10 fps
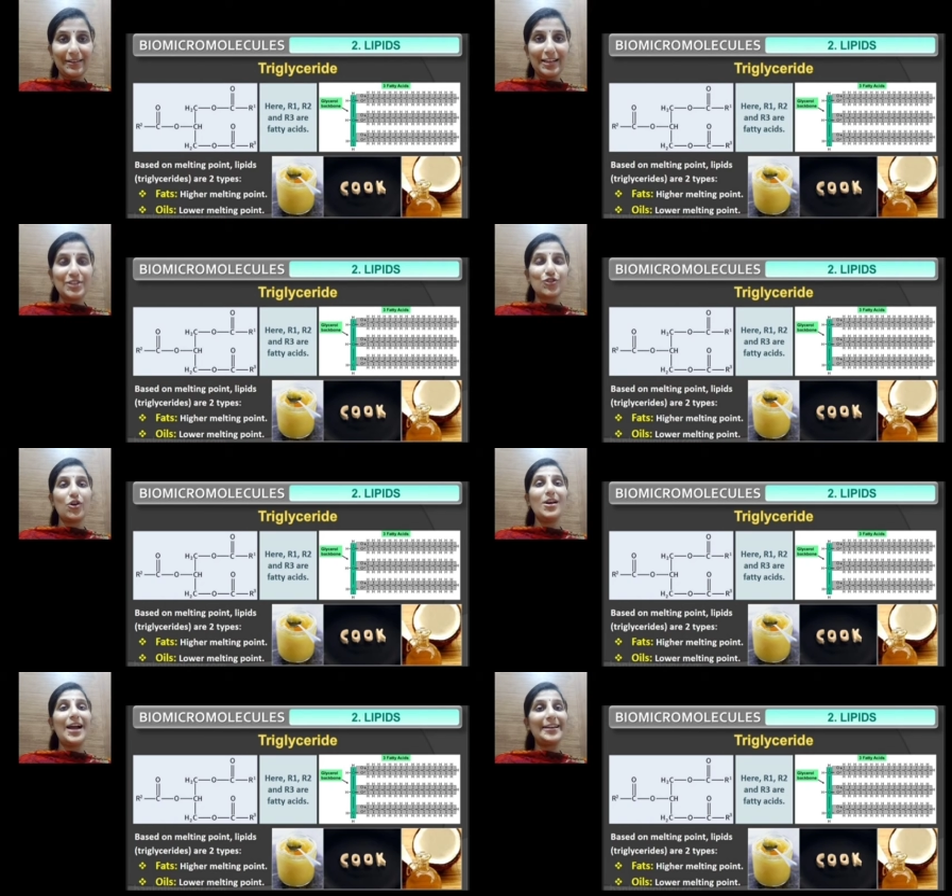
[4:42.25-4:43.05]

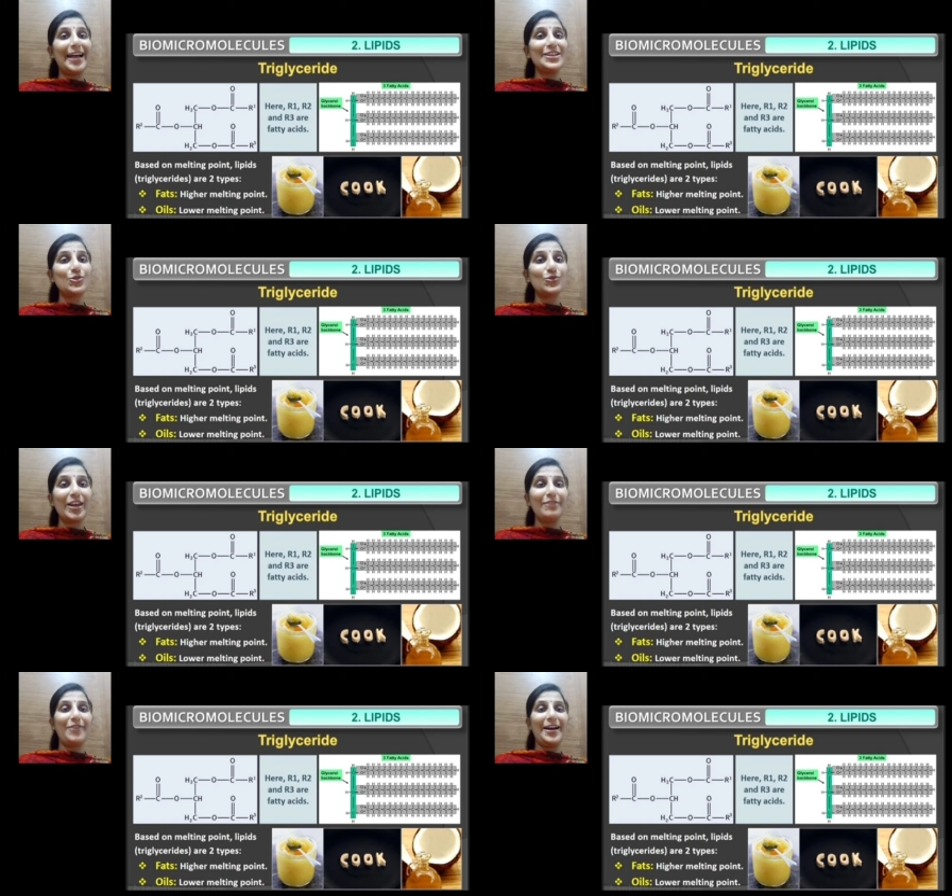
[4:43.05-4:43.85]
glycerol attached to
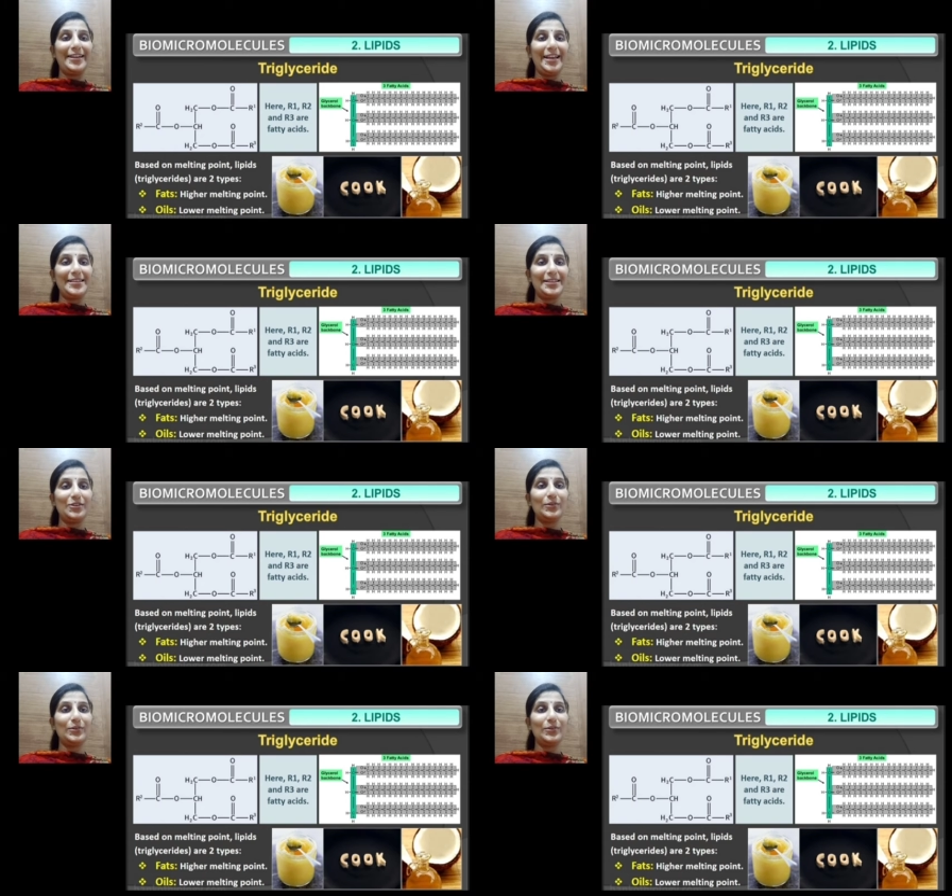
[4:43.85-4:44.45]
3 fatty acids.